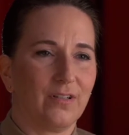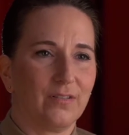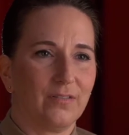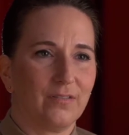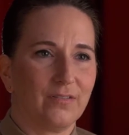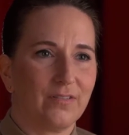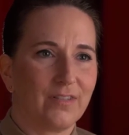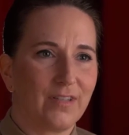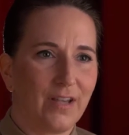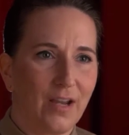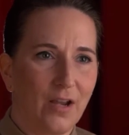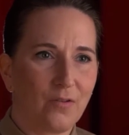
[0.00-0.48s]

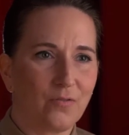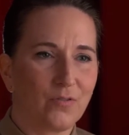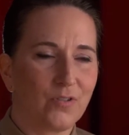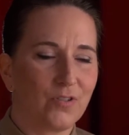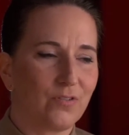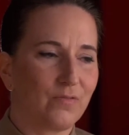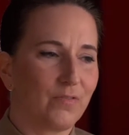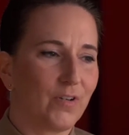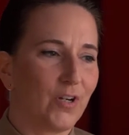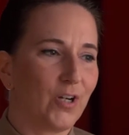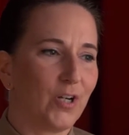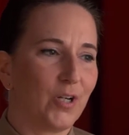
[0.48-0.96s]
Sound
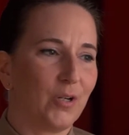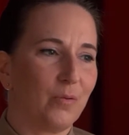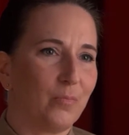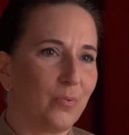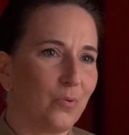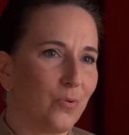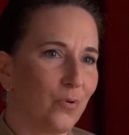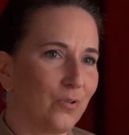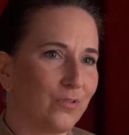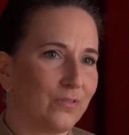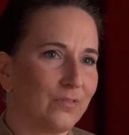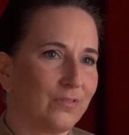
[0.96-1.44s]
is very
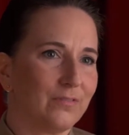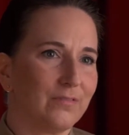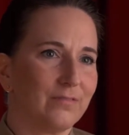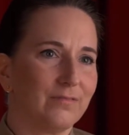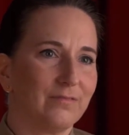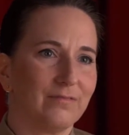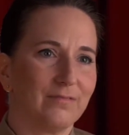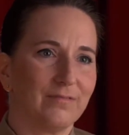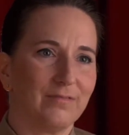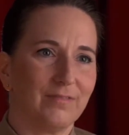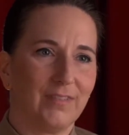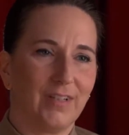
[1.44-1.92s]
important,
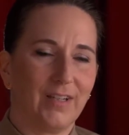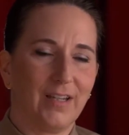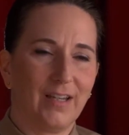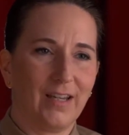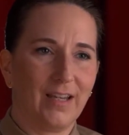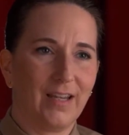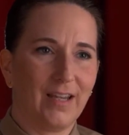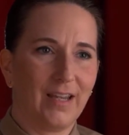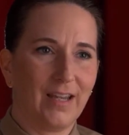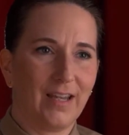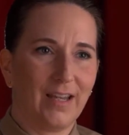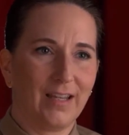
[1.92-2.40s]

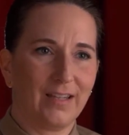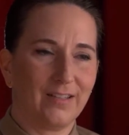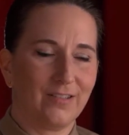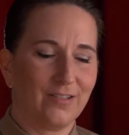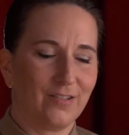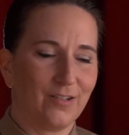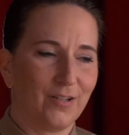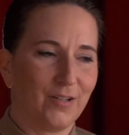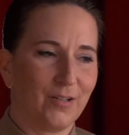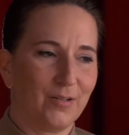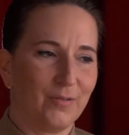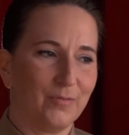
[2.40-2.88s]
and
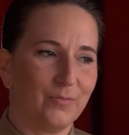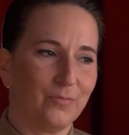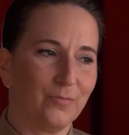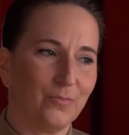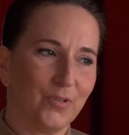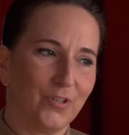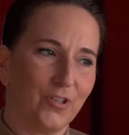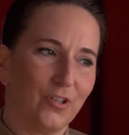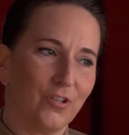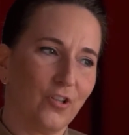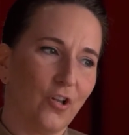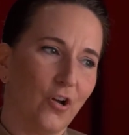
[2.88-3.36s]

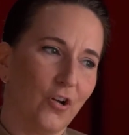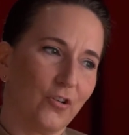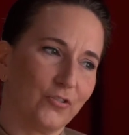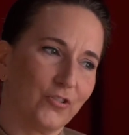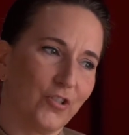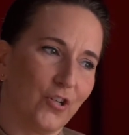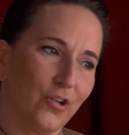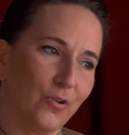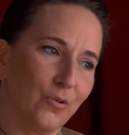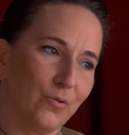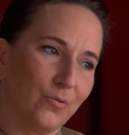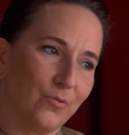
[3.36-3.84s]
with the long
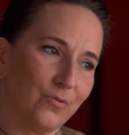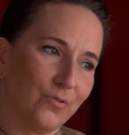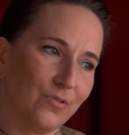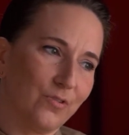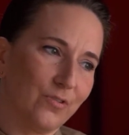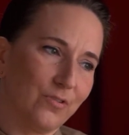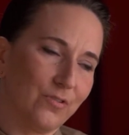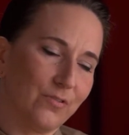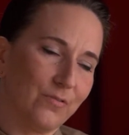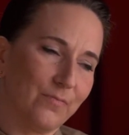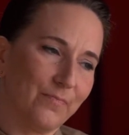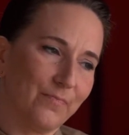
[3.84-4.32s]

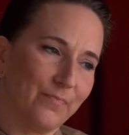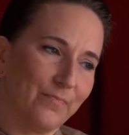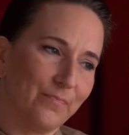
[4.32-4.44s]
tones,